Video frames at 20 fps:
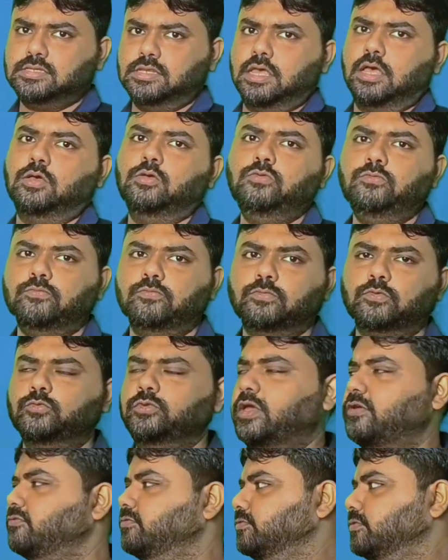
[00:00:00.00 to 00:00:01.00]
Just
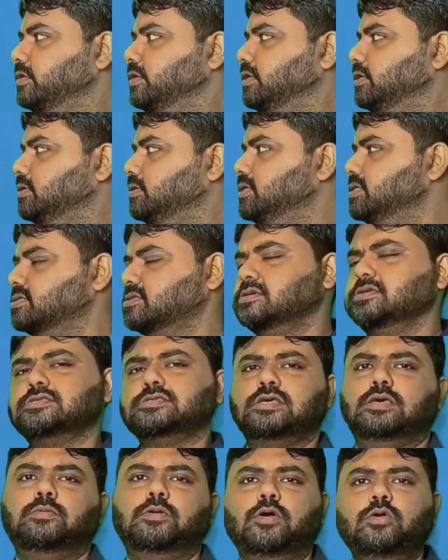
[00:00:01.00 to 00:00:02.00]
now we have
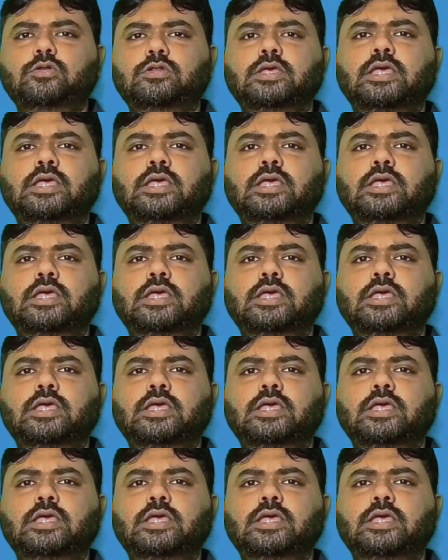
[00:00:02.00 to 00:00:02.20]
discussed